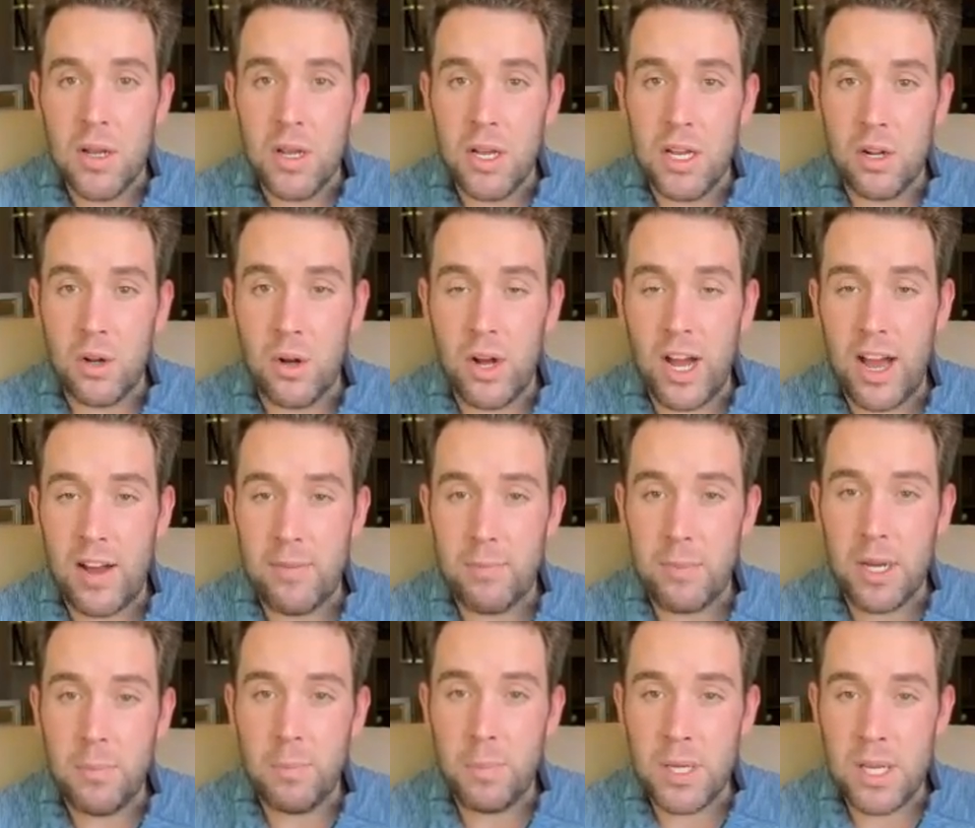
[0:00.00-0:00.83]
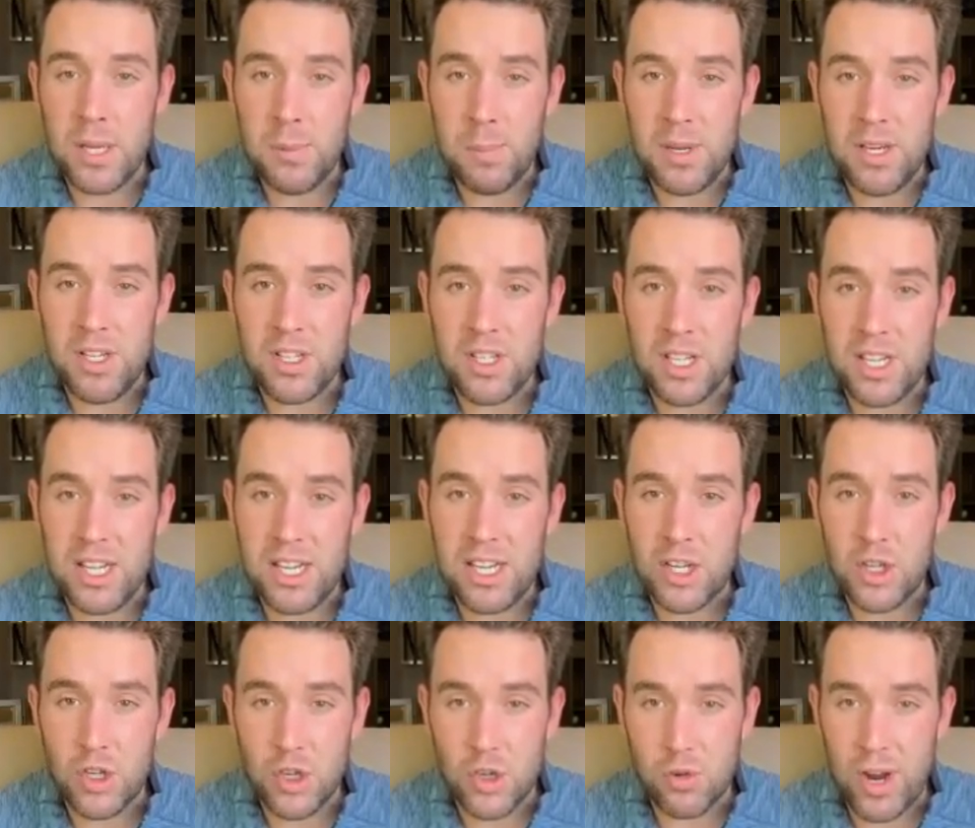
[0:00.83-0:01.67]
It'll have my
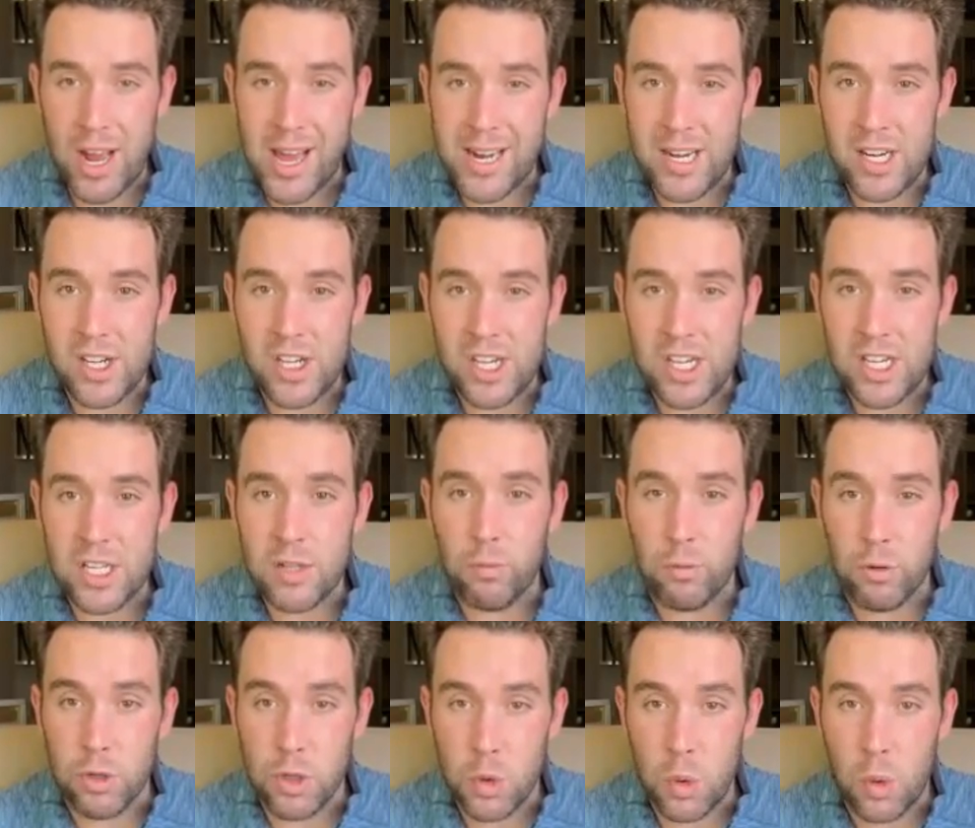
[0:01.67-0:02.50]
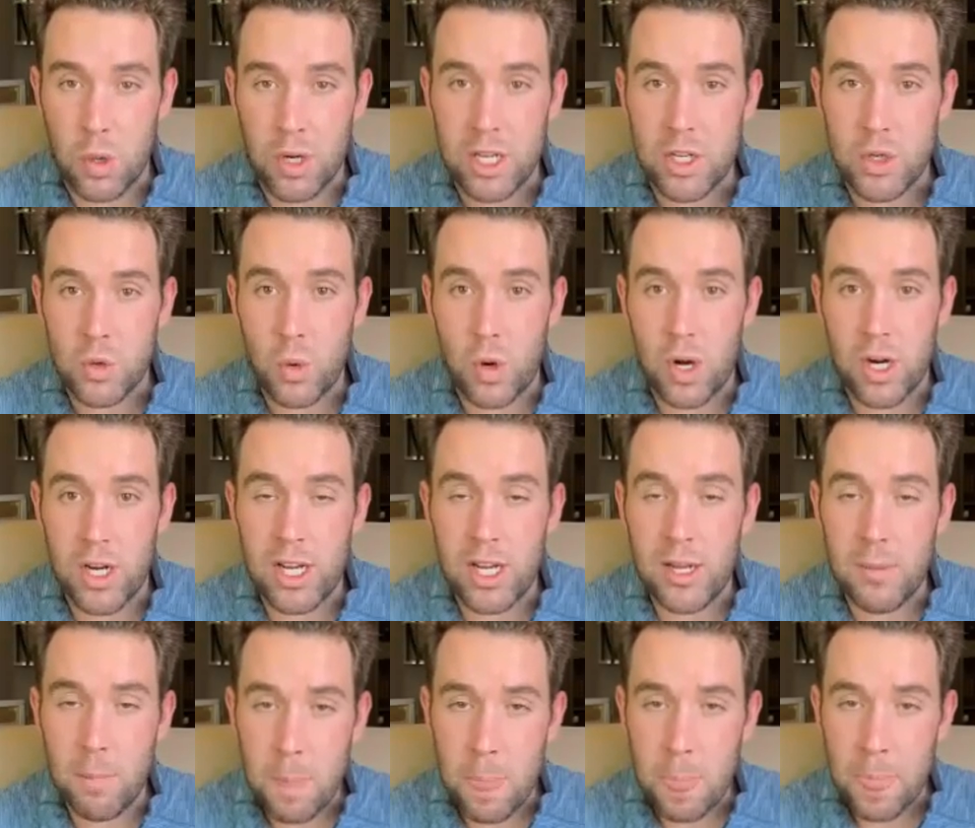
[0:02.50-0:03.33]
PPC strategies for
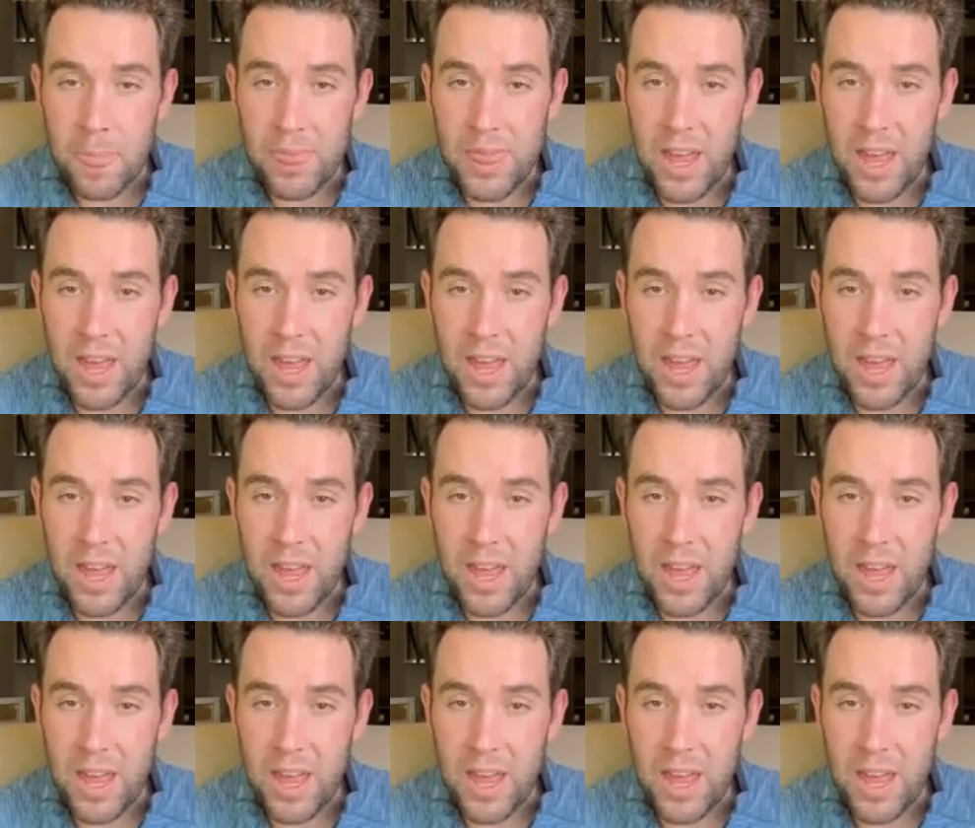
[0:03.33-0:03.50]
2020.